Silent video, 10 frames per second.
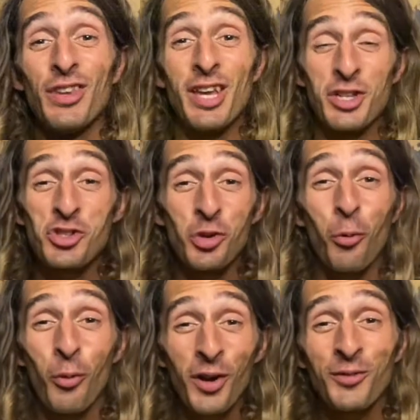It's the
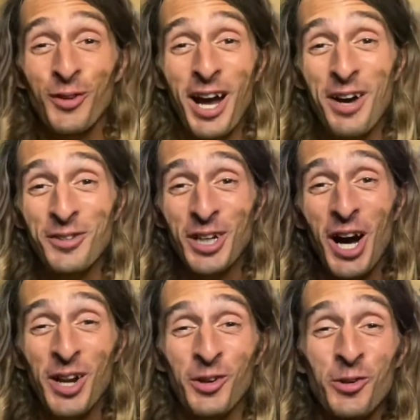Work for
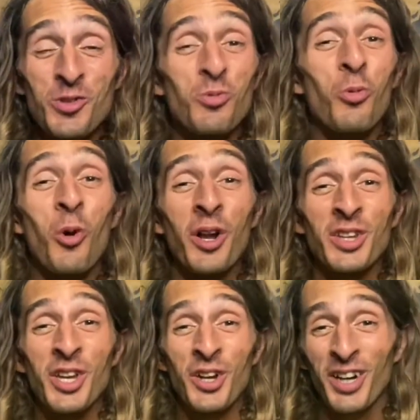Avocados 1 year